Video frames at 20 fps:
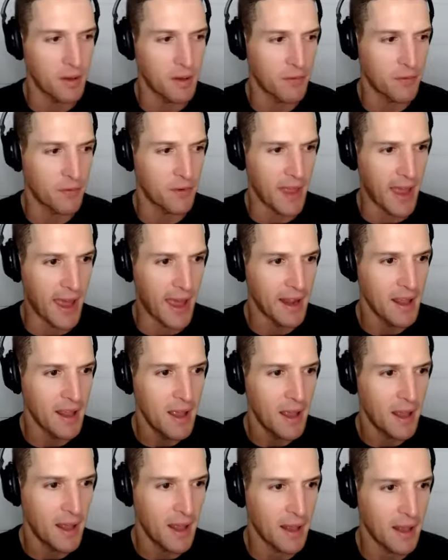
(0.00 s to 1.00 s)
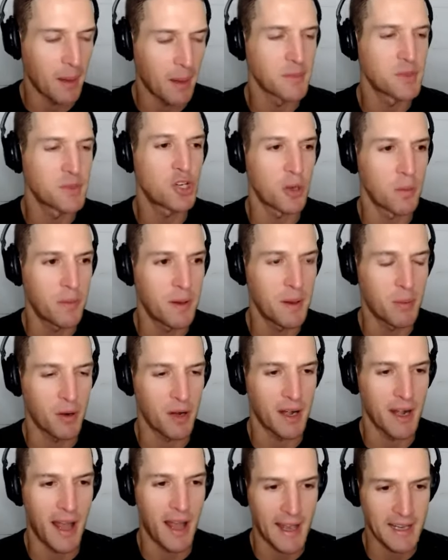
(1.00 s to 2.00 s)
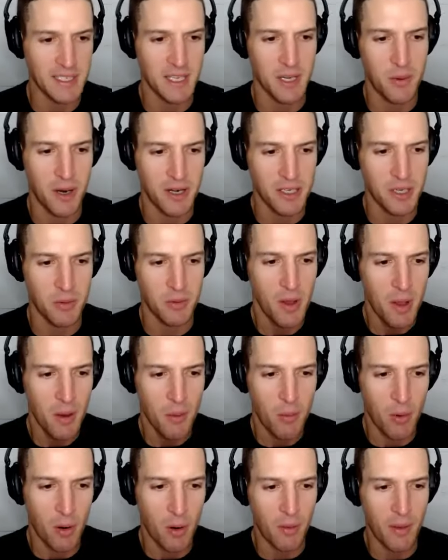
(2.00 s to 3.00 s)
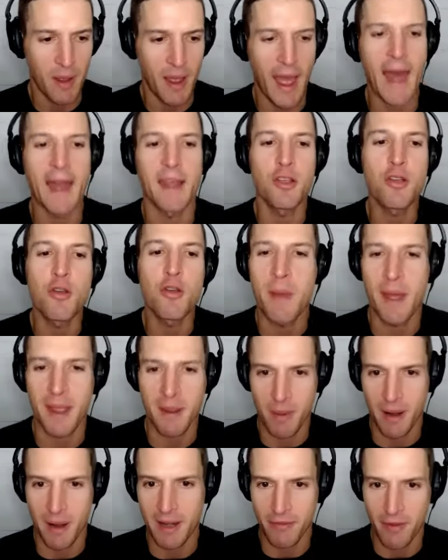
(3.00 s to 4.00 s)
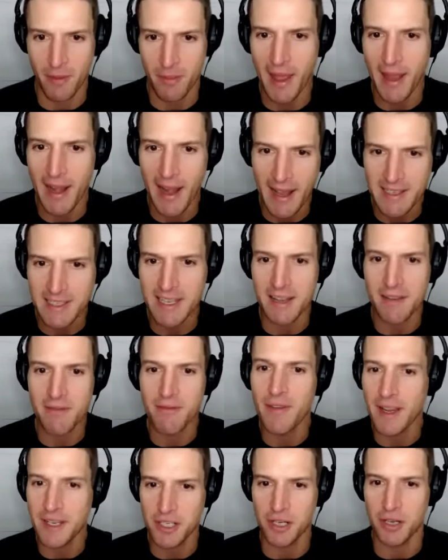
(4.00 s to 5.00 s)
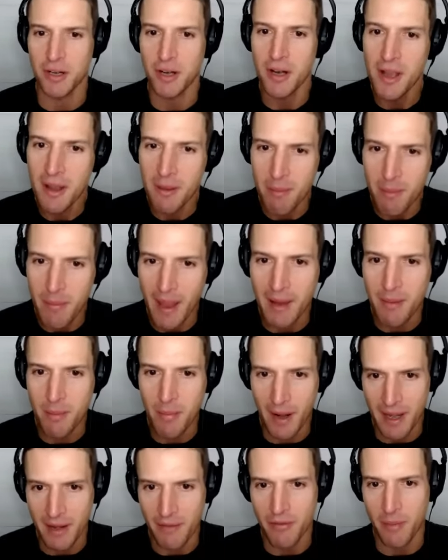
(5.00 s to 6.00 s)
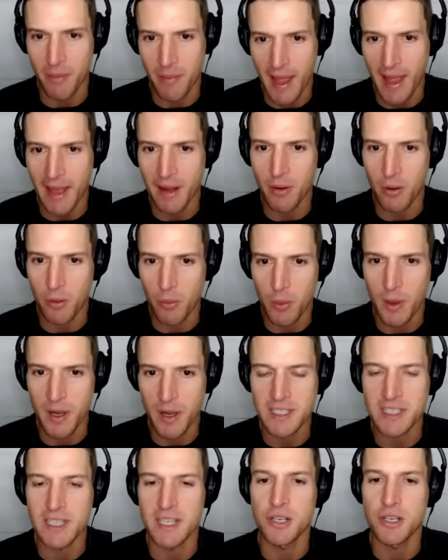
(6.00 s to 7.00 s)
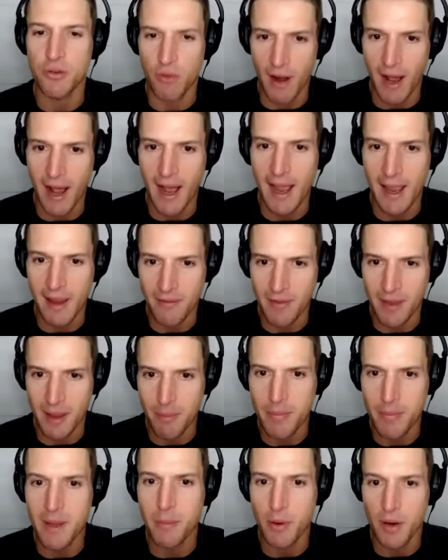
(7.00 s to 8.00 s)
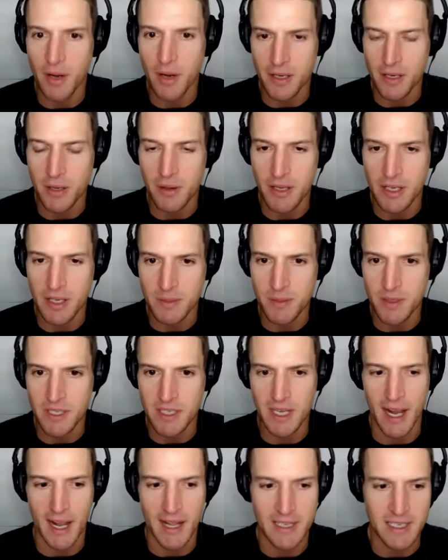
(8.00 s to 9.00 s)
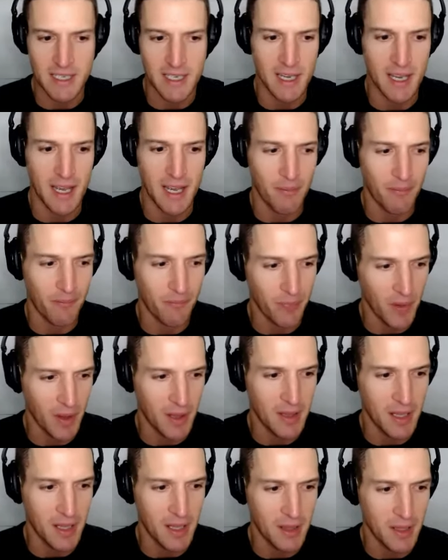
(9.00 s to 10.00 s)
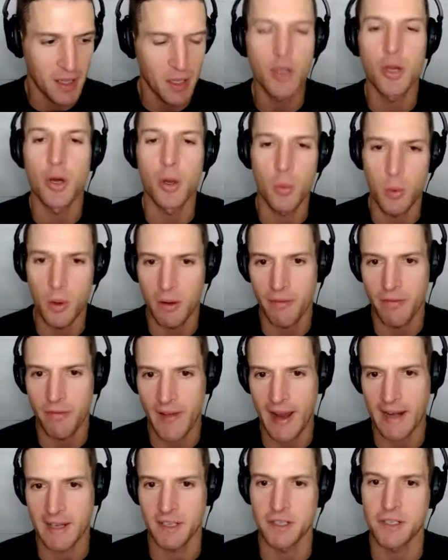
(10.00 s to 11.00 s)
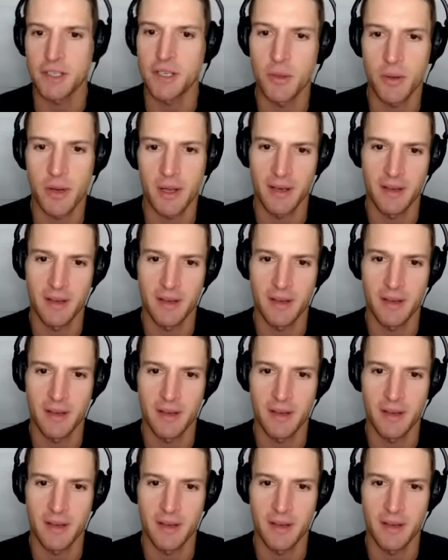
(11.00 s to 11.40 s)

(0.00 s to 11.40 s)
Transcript: eh, for that, eh, I'm sure people are going to ask the question: Well, how do you make money from that? How does the investor make money from that? Or what is the drive that people can do this besides the um, the, the goodwill factor to it?